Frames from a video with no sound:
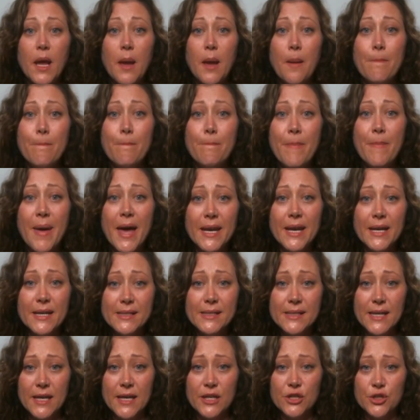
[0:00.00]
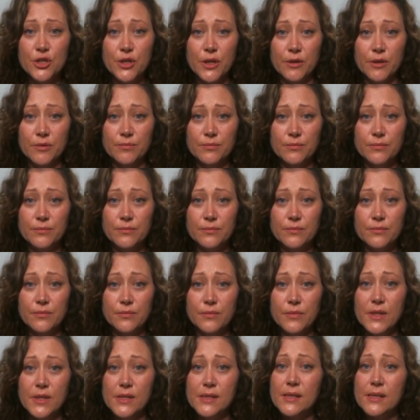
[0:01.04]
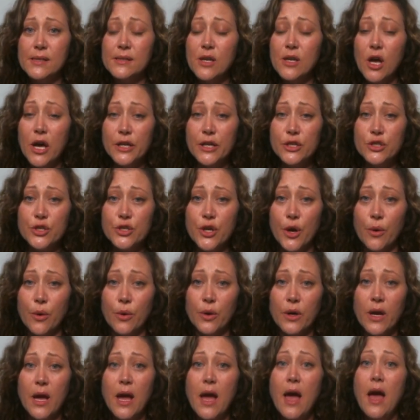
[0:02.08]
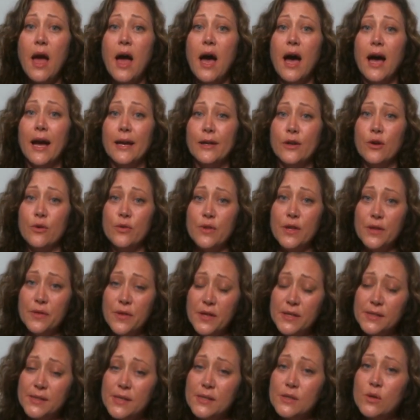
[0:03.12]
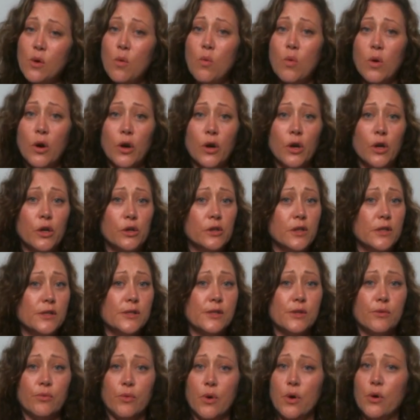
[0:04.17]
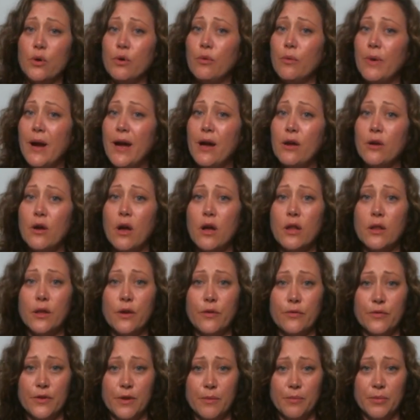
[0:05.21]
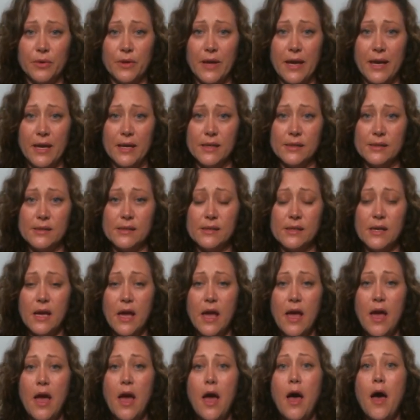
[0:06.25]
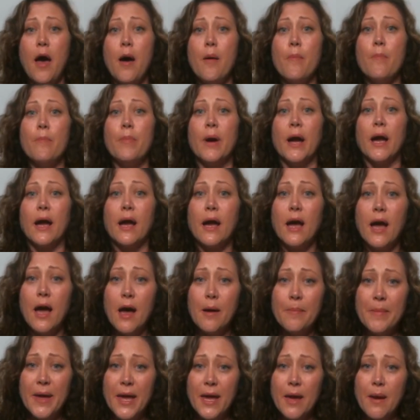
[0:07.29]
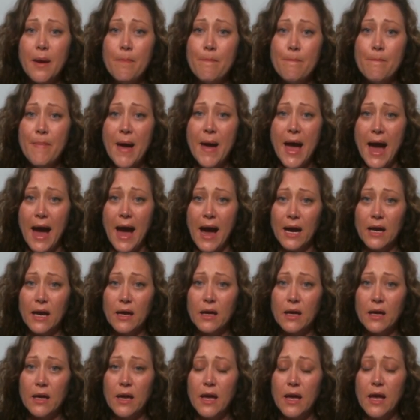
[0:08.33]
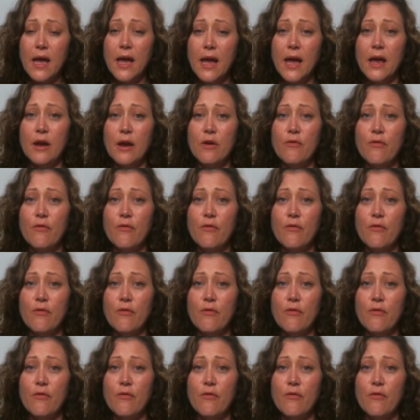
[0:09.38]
meditation. This is not a joke. I know that this is a word that's thrown around all over the place, but coming back and